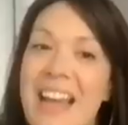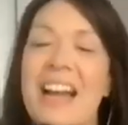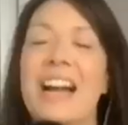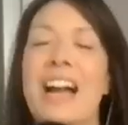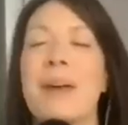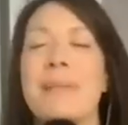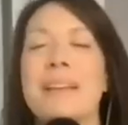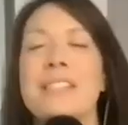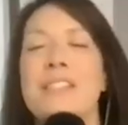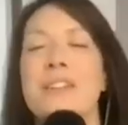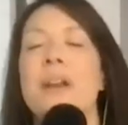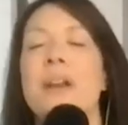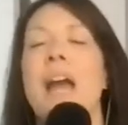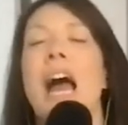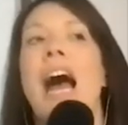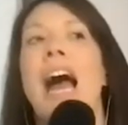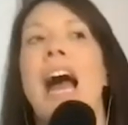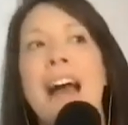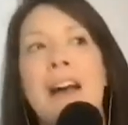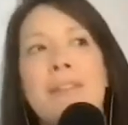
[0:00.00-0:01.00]
Coming
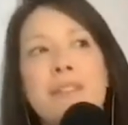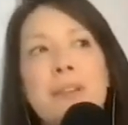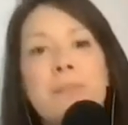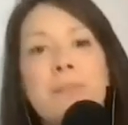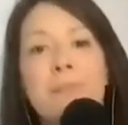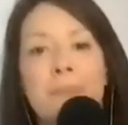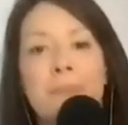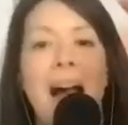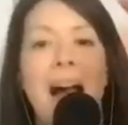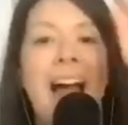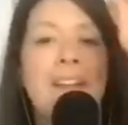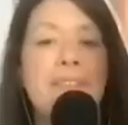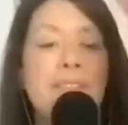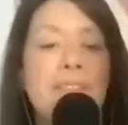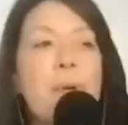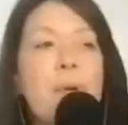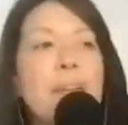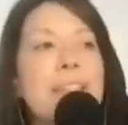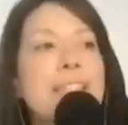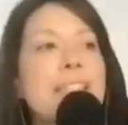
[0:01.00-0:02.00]
soon. I have to
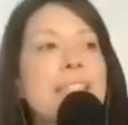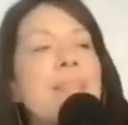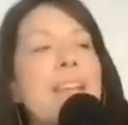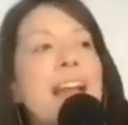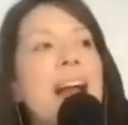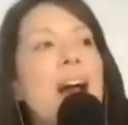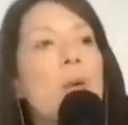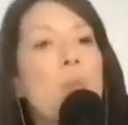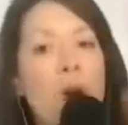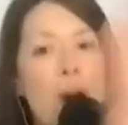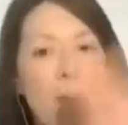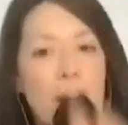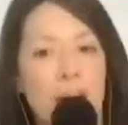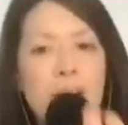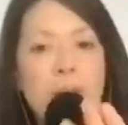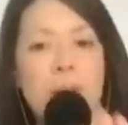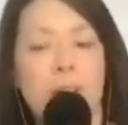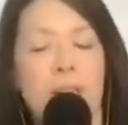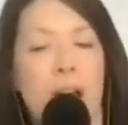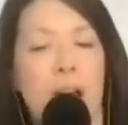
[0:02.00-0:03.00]
point something out. While
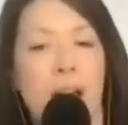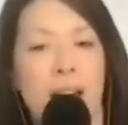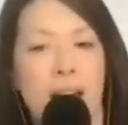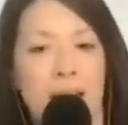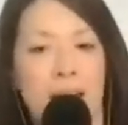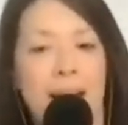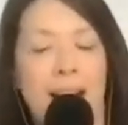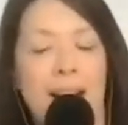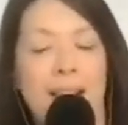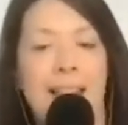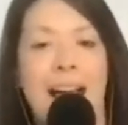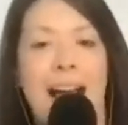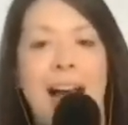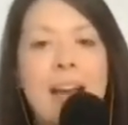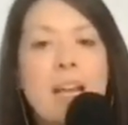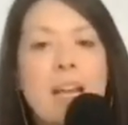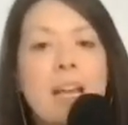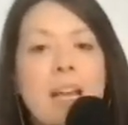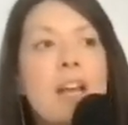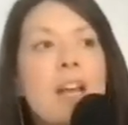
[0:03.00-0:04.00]
you were talking about
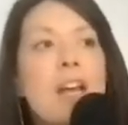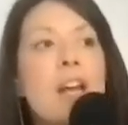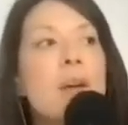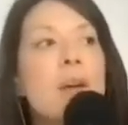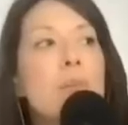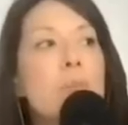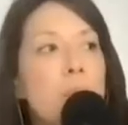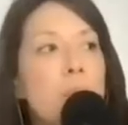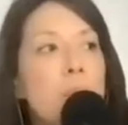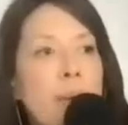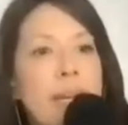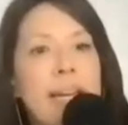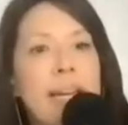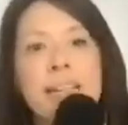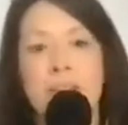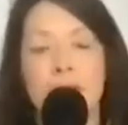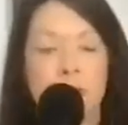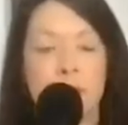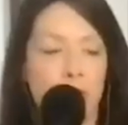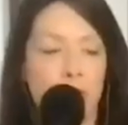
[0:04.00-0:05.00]
that,
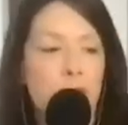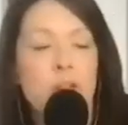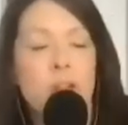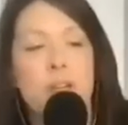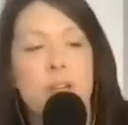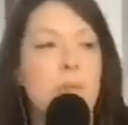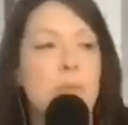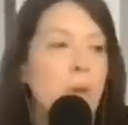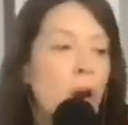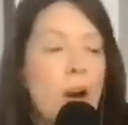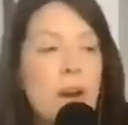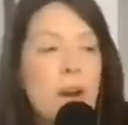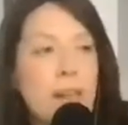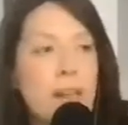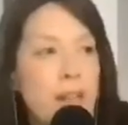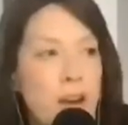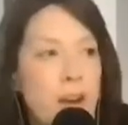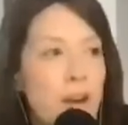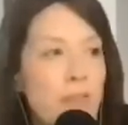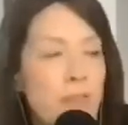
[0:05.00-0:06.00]
Brie took her
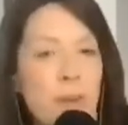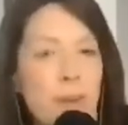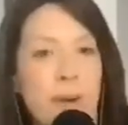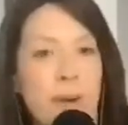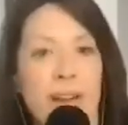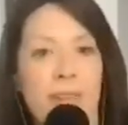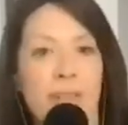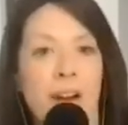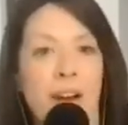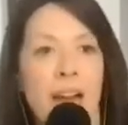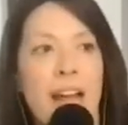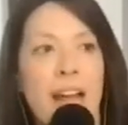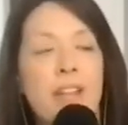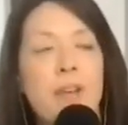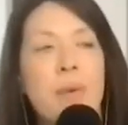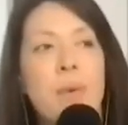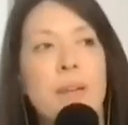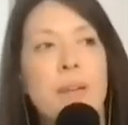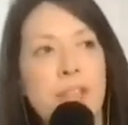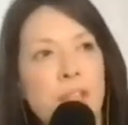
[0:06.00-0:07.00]
cardigan off or whatever, and
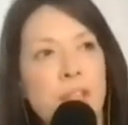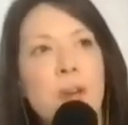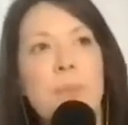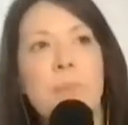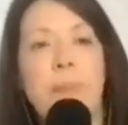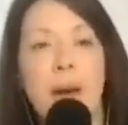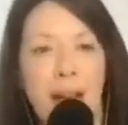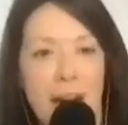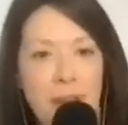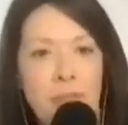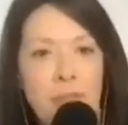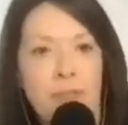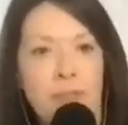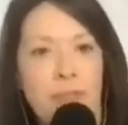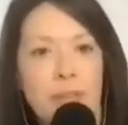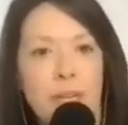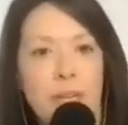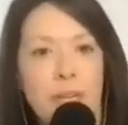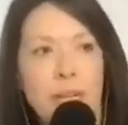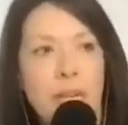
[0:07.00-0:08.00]
you are so buff